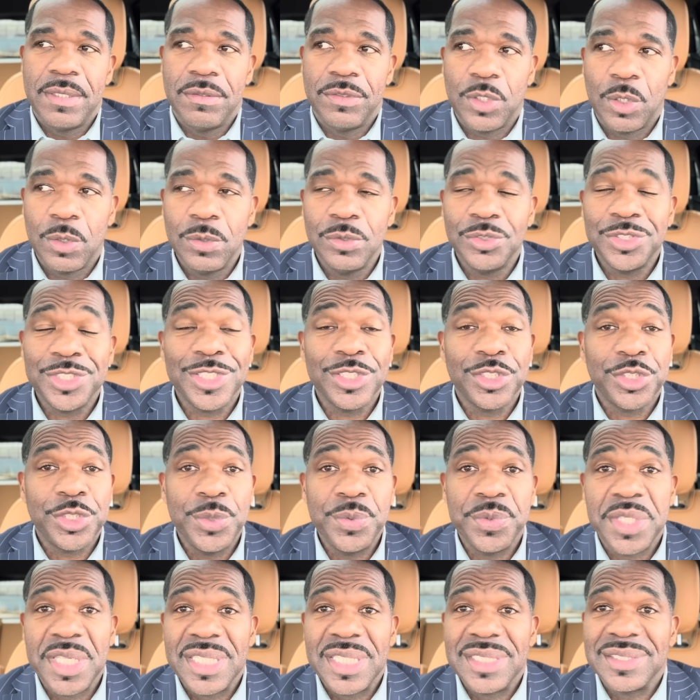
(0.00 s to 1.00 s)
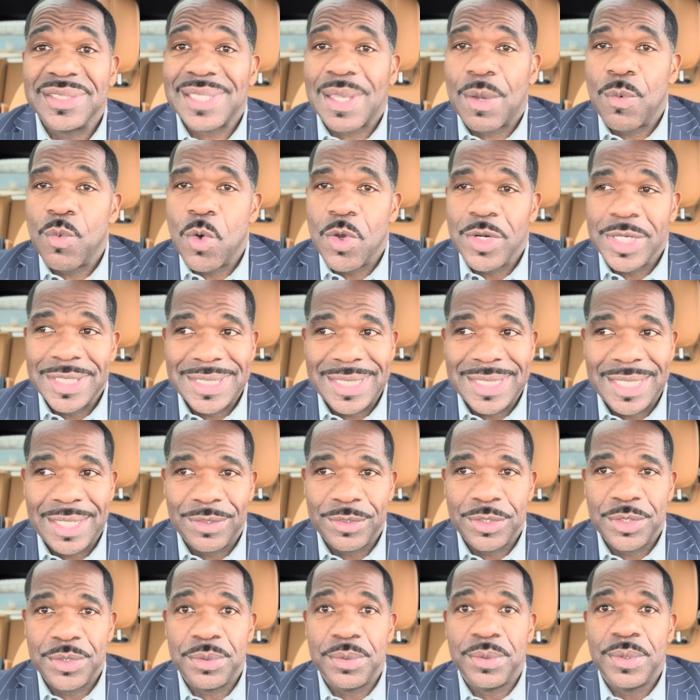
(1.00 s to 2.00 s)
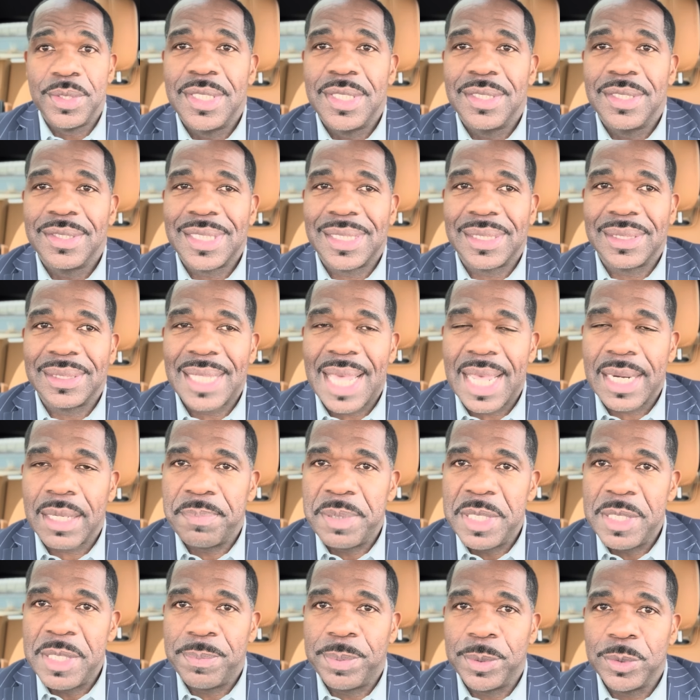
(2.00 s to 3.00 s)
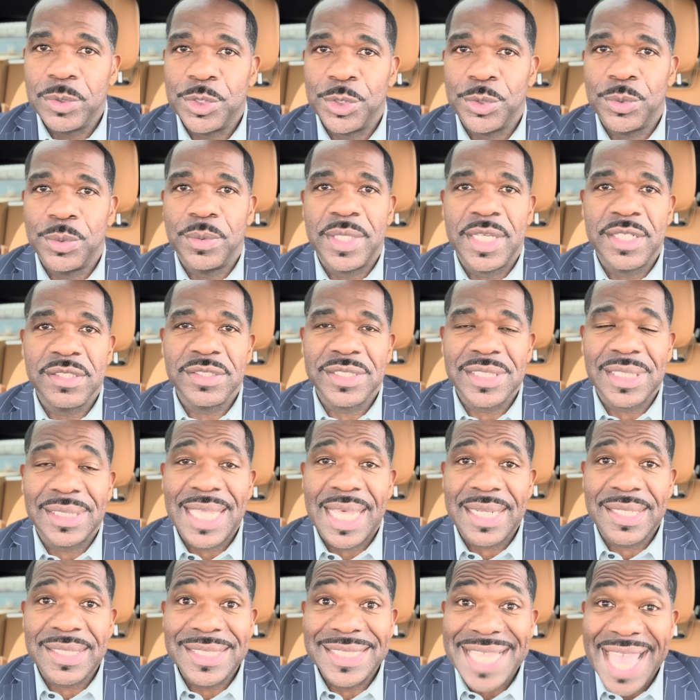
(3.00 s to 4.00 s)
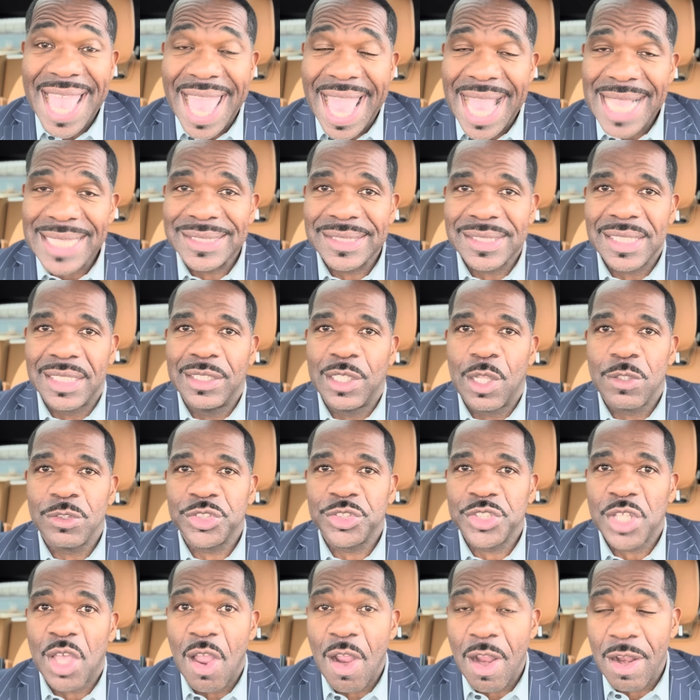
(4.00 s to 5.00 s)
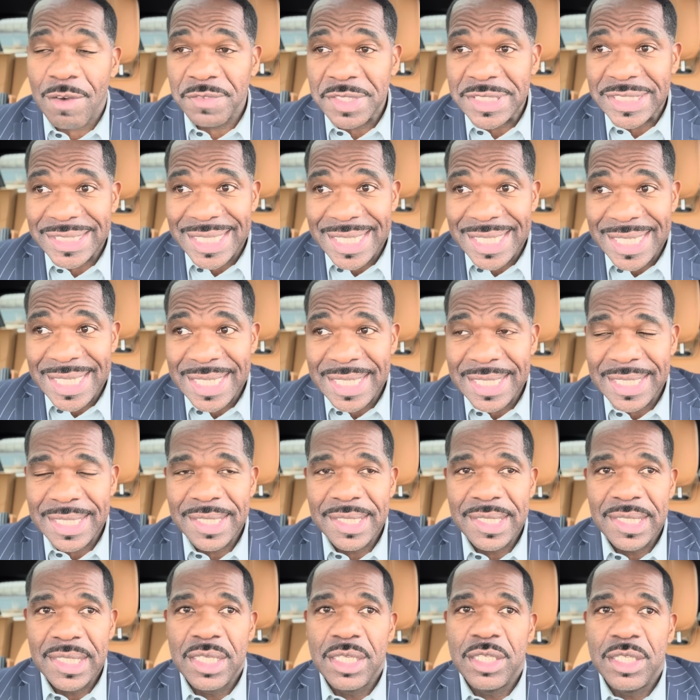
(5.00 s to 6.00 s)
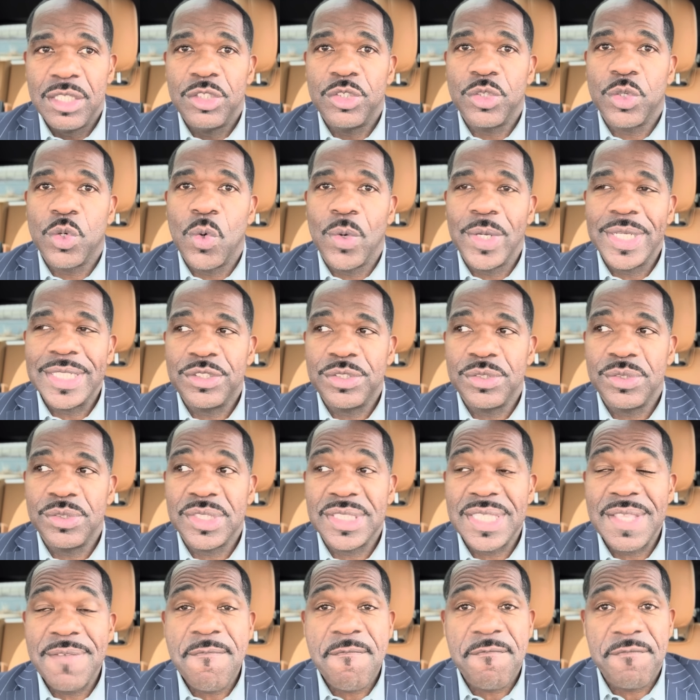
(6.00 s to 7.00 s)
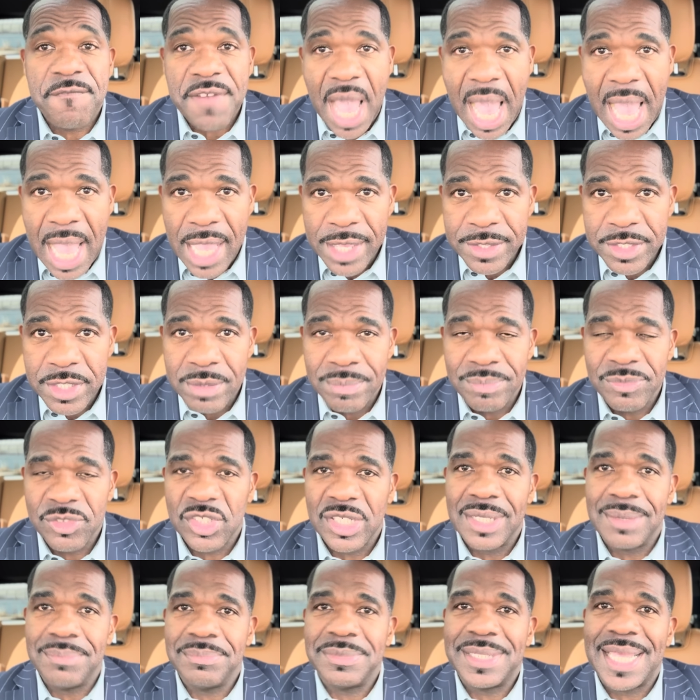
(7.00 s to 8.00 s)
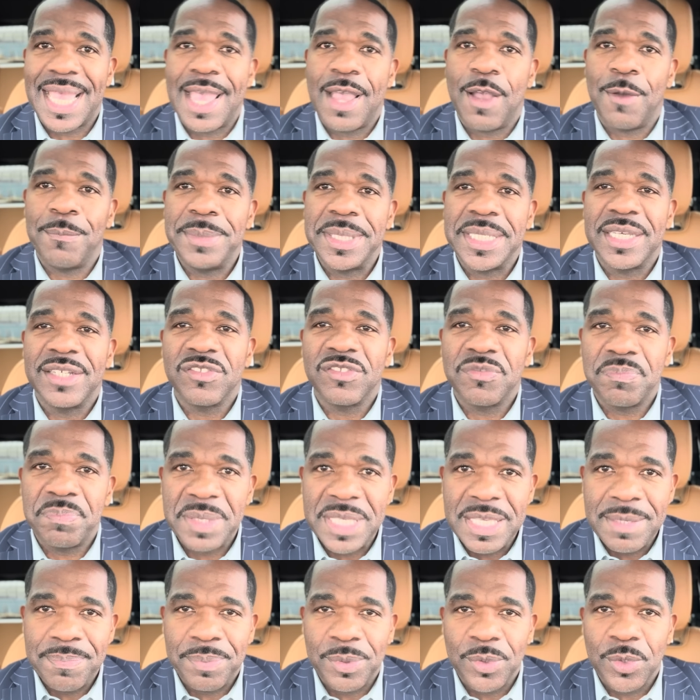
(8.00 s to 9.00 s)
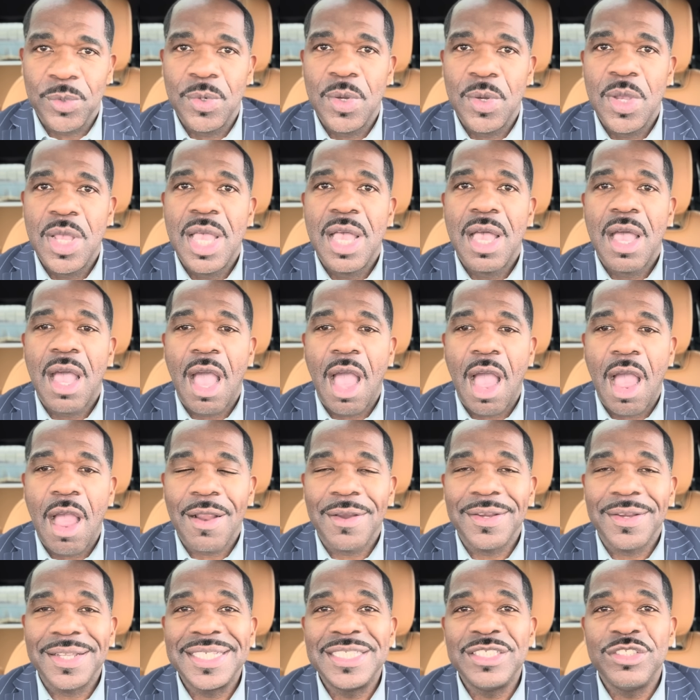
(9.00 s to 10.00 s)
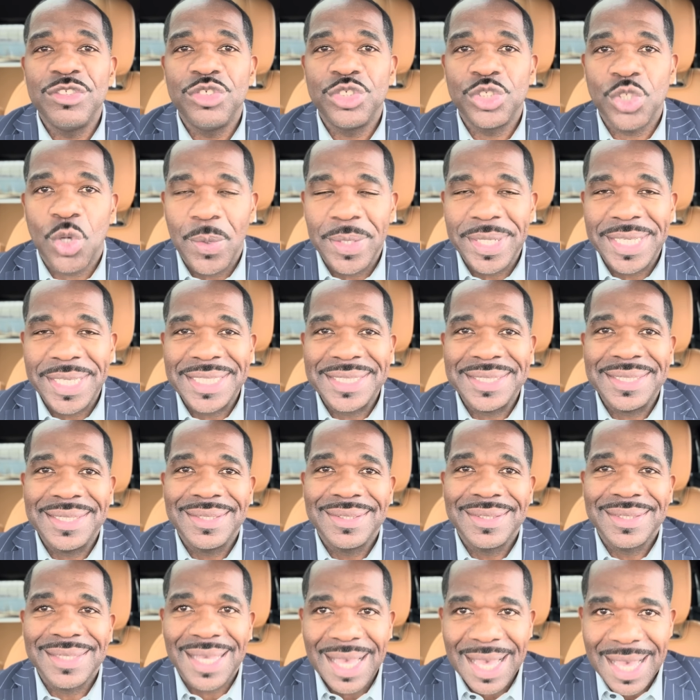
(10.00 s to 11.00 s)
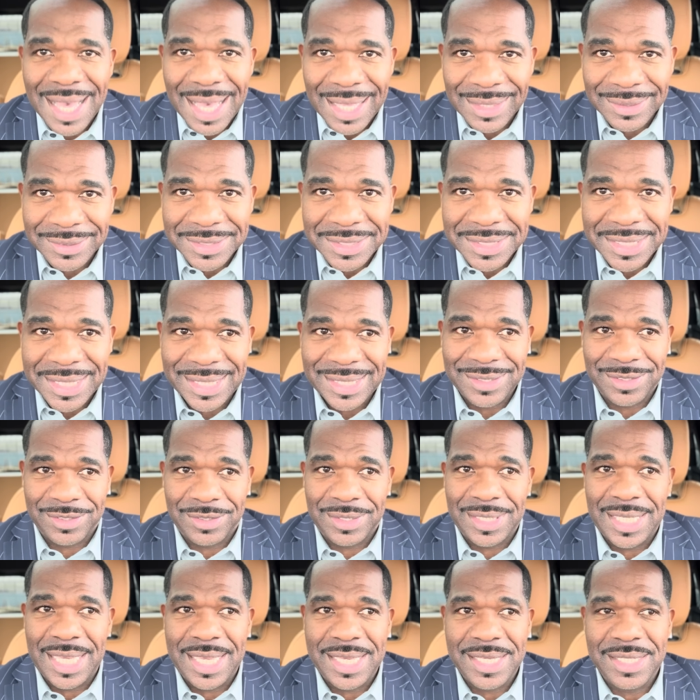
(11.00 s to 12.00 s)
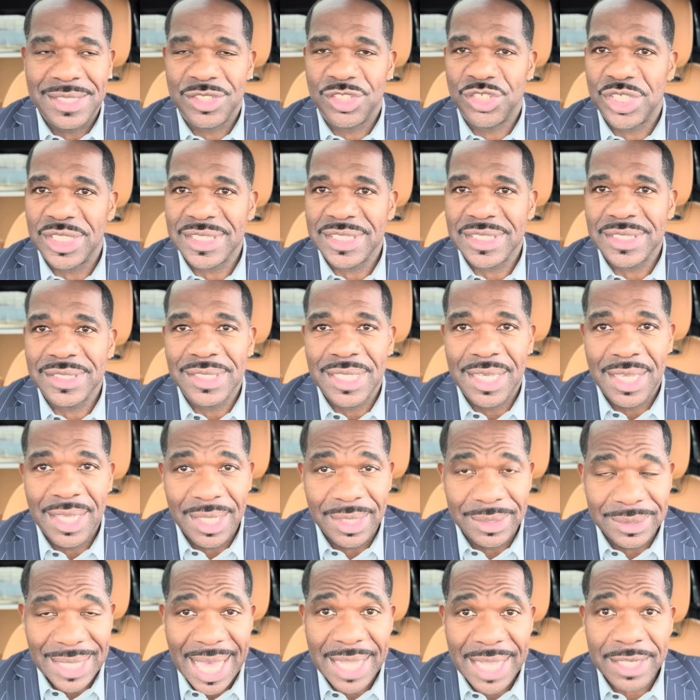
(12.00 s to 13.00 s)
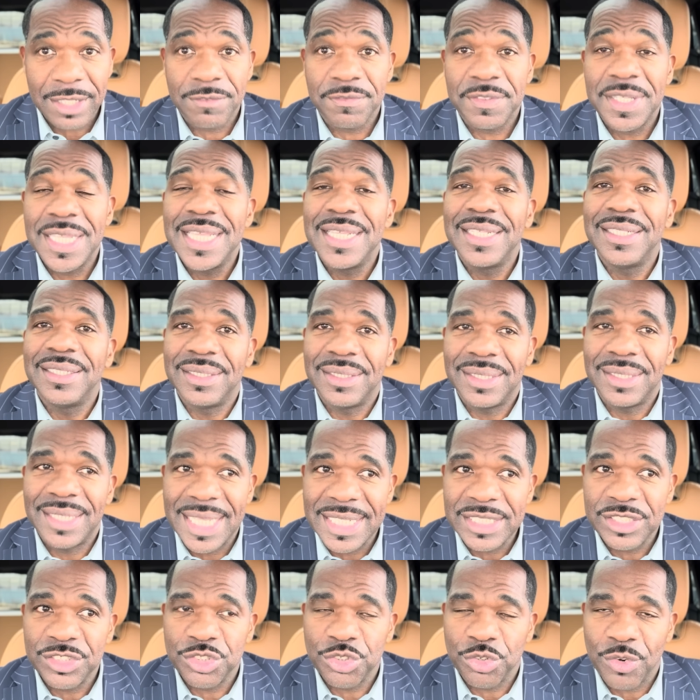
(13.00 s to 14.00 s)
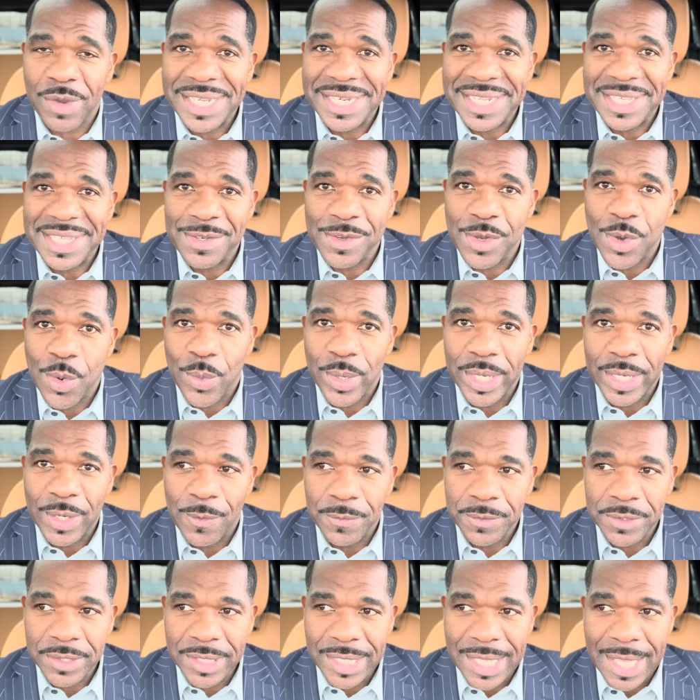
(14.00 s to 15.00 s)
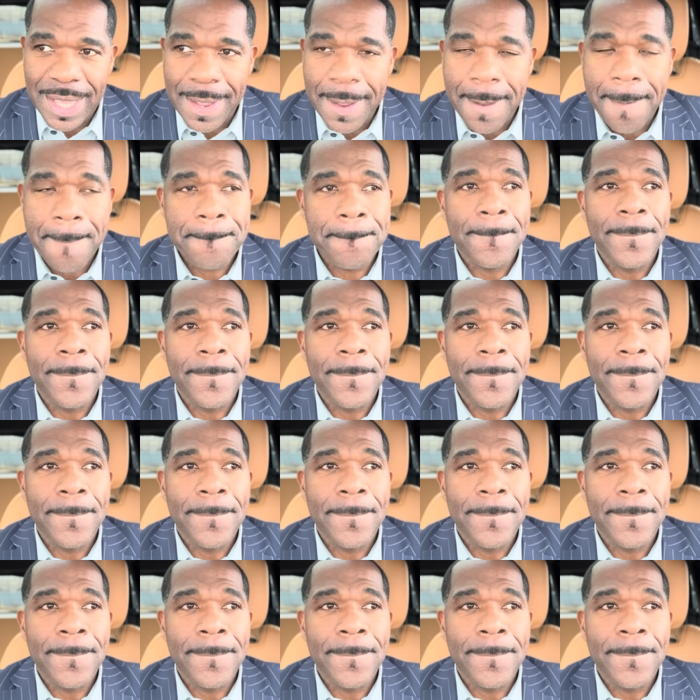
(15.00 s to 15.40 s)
Those are the two things I want to tell you that a lot of people do. There's a lot of tax loss harvesting. You're going to see volumes come down because people are enjoying the holidays. Okay. It's just a lot of less trading going on. Okay.